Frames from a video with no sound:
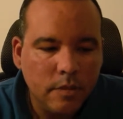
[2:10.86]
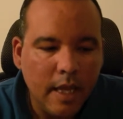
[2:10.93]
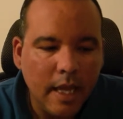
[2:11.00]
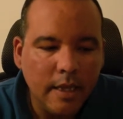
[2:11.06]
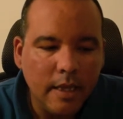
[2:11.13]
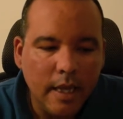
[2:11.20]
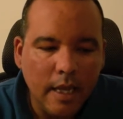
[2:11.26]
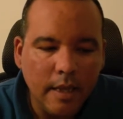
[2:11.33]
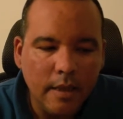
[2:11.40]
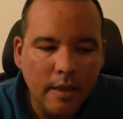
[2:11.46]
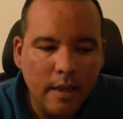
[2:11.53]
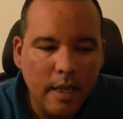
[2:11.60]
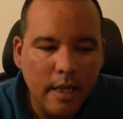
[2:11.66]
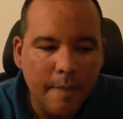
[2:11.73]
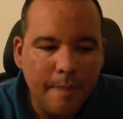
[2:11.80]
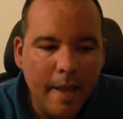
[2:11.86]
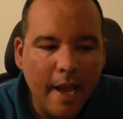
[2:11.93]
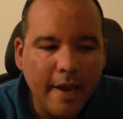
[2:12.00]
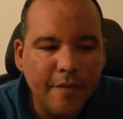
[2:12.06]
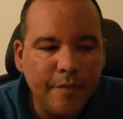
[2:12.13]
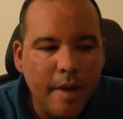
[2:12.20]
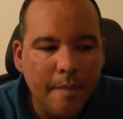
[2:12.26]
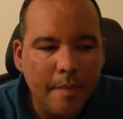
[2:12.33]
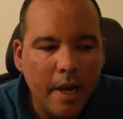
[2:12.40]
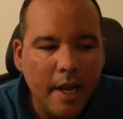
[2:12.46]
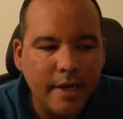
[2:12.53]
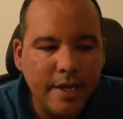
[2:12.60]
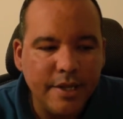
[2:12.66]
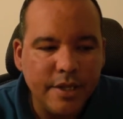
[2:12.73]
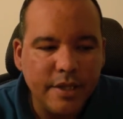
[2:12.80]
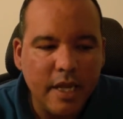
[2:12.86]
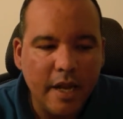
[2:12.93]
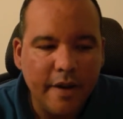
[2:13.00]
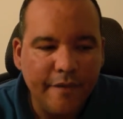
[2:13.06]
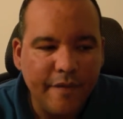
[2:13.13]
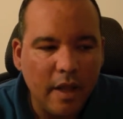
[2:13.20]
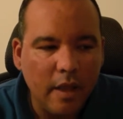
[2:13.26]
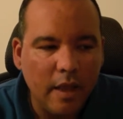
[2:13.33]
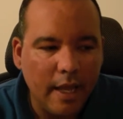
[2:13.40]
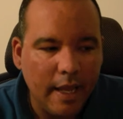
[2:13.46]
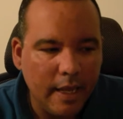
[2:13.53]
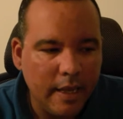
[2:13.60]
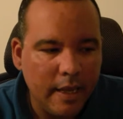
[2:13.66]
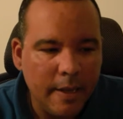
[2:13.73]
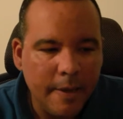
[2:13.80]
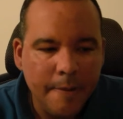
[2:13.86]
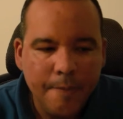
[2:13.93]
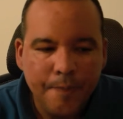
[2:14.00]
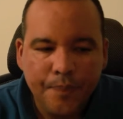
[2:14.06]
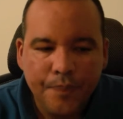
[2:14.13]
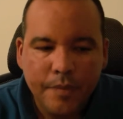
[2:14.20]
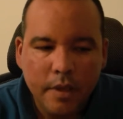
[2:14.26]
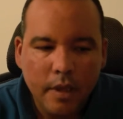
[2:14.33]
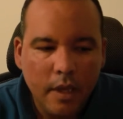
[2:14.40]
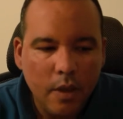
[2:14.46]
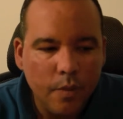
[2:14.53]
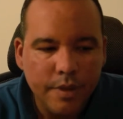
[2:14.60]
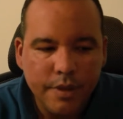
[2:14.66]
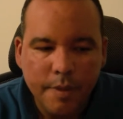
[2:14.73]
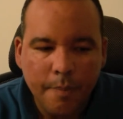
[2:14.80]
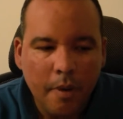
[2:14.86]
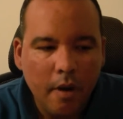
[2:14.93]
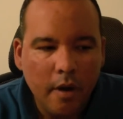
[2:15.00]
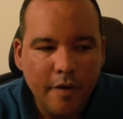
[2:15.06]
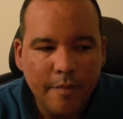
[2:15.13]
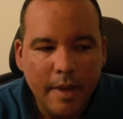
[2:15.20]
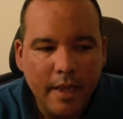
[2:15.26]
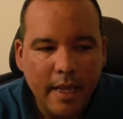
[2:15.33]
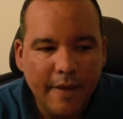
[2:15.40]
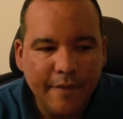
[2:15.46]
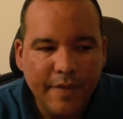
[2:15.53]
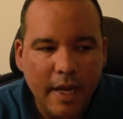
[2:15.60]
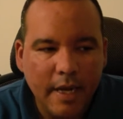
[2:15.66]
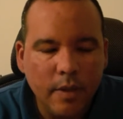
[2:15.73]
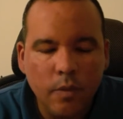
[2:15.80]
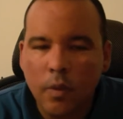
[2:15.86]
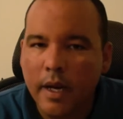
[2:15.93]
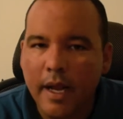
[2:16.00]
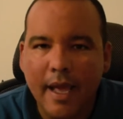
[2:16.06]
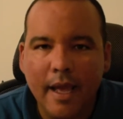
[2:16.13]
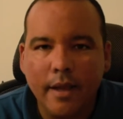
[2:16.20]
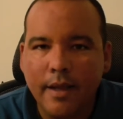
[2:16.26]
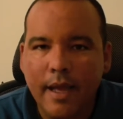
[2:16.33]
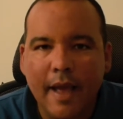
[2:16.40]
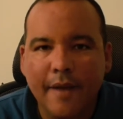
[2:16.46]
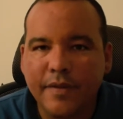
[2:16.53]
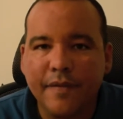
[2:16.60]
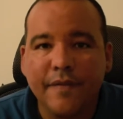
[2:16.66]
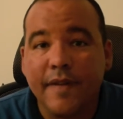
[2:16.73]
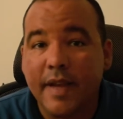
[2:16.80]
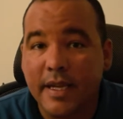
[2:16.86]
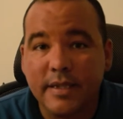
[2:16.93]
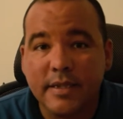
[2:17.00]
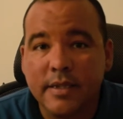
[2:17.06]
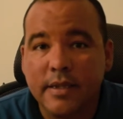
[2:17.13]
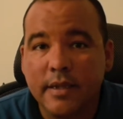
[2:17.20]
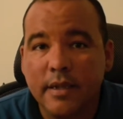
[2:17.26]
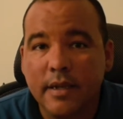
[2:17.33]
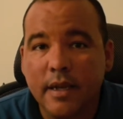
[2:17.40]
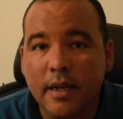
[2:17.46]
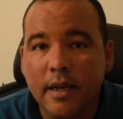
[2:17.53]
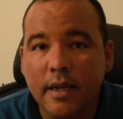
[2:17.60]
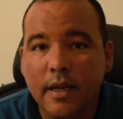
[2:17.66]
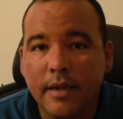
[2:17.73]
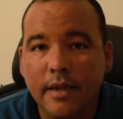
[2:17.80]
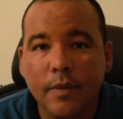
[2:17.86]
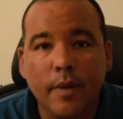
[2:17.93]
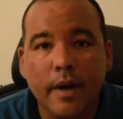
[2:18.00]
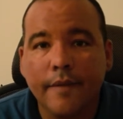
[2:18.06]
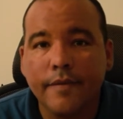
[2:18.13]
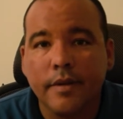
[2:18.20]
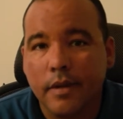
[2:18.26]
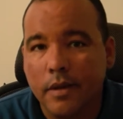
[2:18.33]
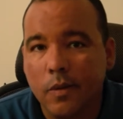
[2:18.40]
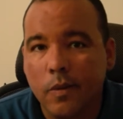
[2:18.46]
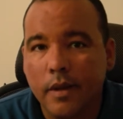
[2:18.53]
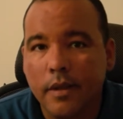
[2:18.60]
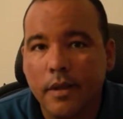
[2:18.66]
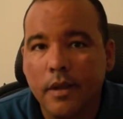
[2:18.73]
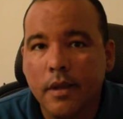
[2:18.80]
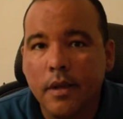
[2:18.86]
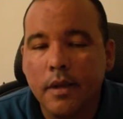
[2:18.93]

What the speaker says: And in the back of my mind, I just kind of felt like it was a part of my life that I didn't want to have to face and didn't want to have to deal with.